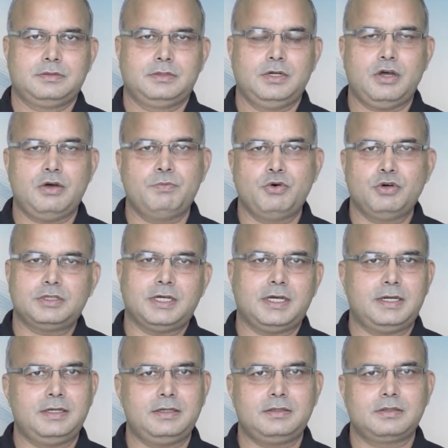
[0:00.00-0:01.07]
Now both
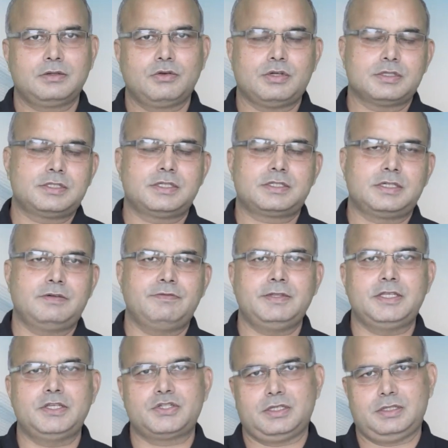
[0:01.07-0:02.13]
are consistent
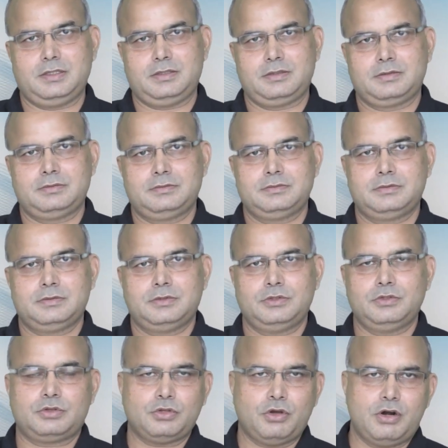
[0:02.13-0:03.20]
with each other,
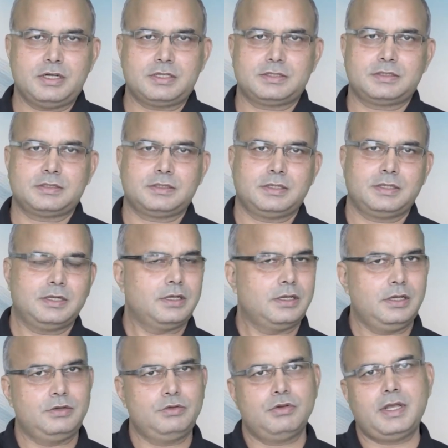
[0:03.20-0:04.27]
your thoughts
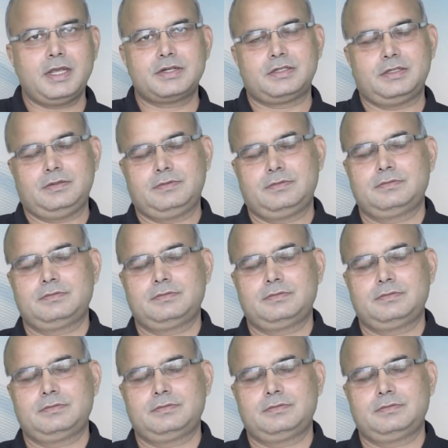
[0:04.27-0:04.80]
and your action.